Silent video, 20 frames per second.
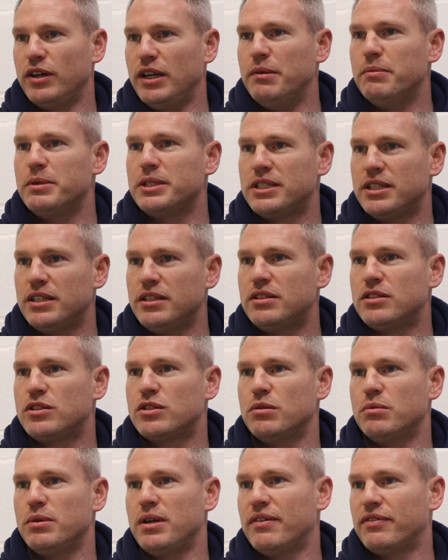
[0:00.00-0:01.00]
are limited
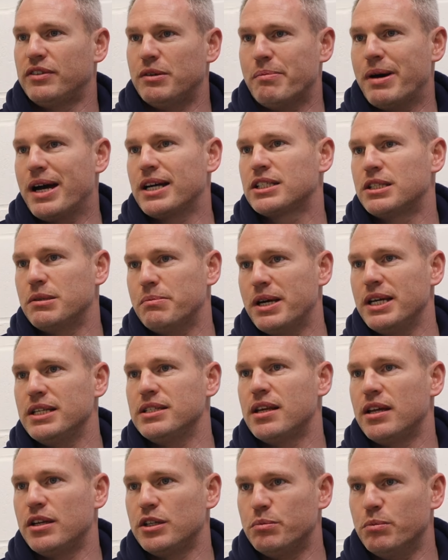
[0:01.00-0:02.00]
so we have to
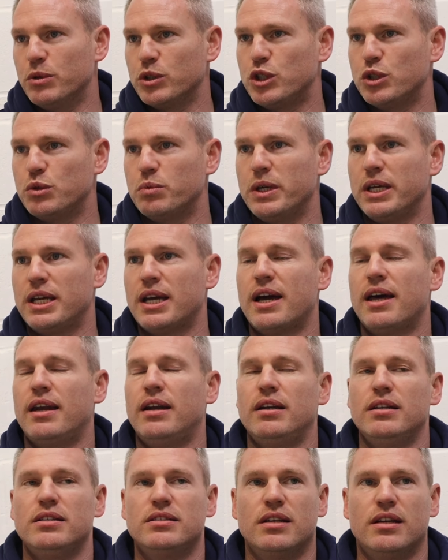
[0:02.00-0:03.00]
maximize that as much as we can
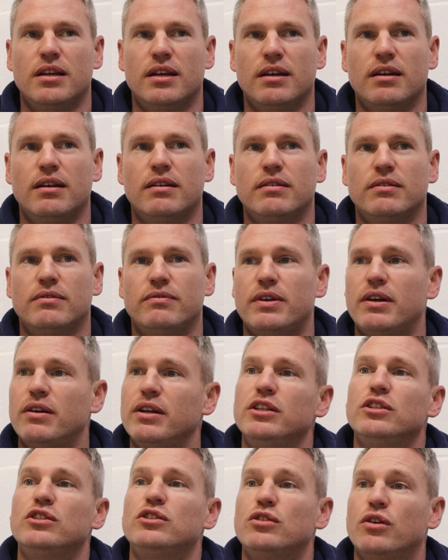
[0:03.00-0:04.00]
it is a
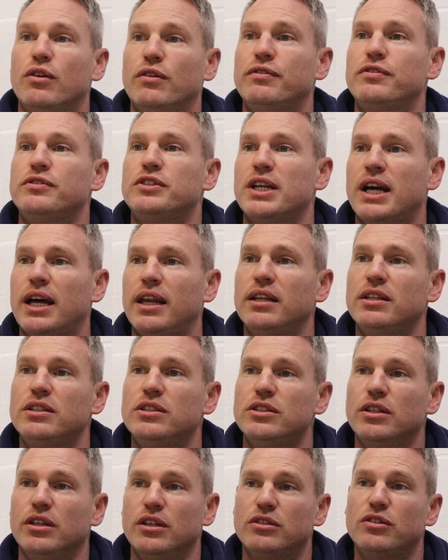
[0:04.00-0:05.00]
very tough
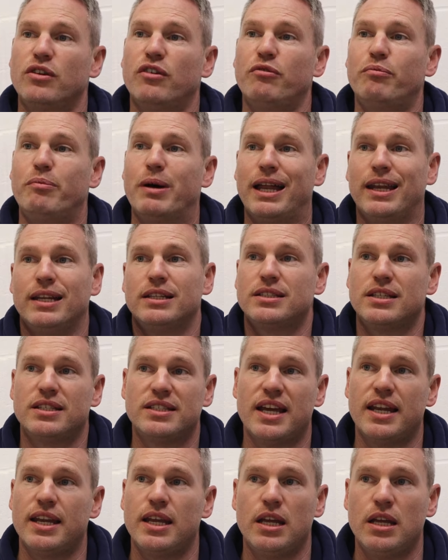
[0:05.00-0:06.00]
challenge and a tough balance
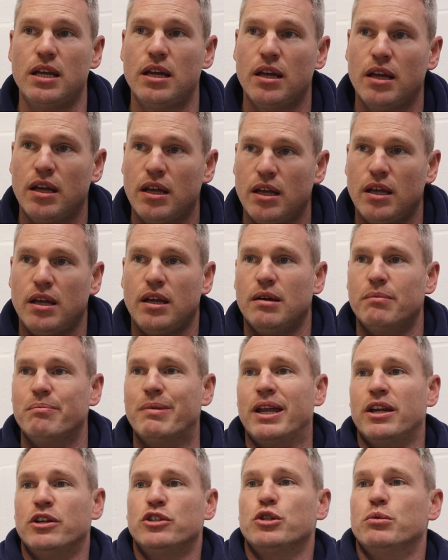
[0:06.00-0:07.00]
as any
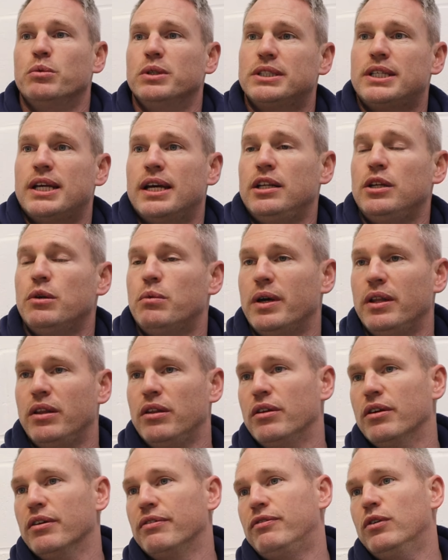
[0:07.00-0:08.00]
manager will tell you
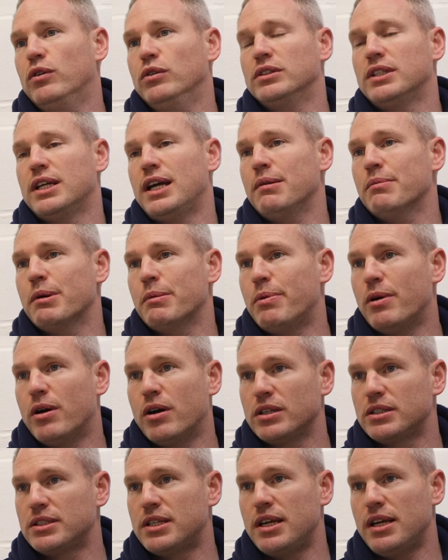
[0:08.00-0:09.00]
whether they're full-time or
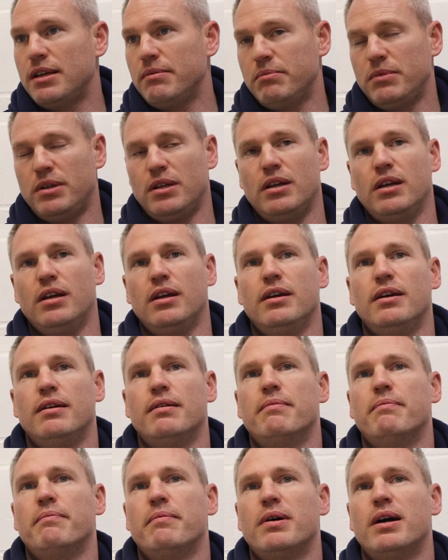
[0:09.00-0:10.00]
part-time
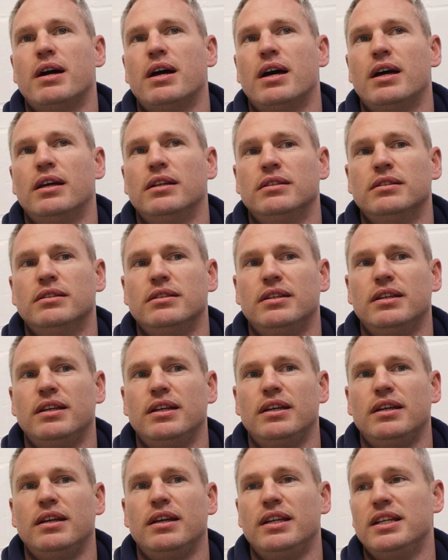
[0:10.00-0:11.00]
um, and it,
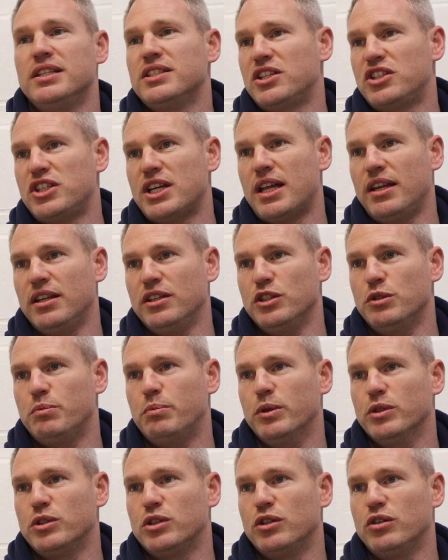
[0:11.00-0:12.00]
it is a challenge
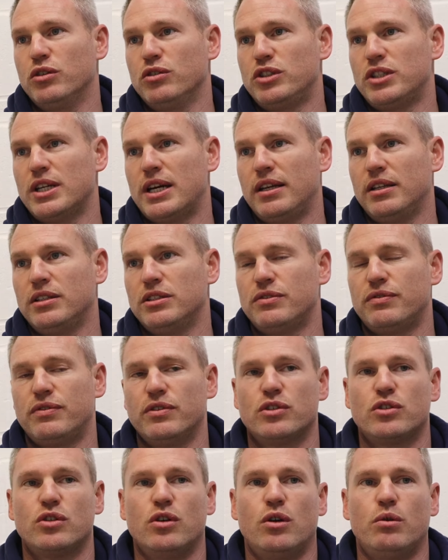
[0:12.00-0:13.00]
but it's a good challenge
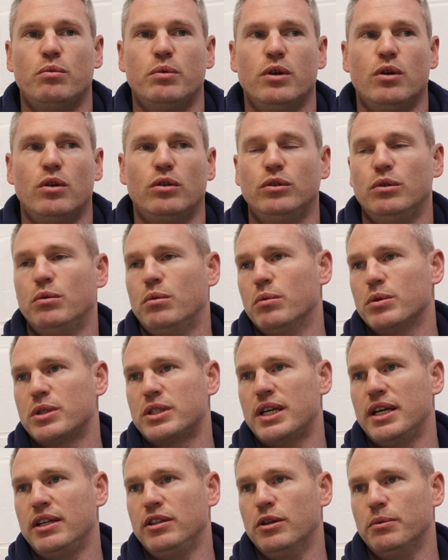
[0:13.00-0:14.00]
for us all we all know what we're
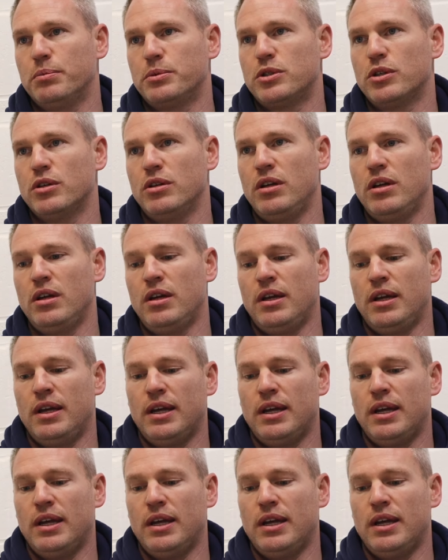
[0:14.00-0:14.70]
signed up to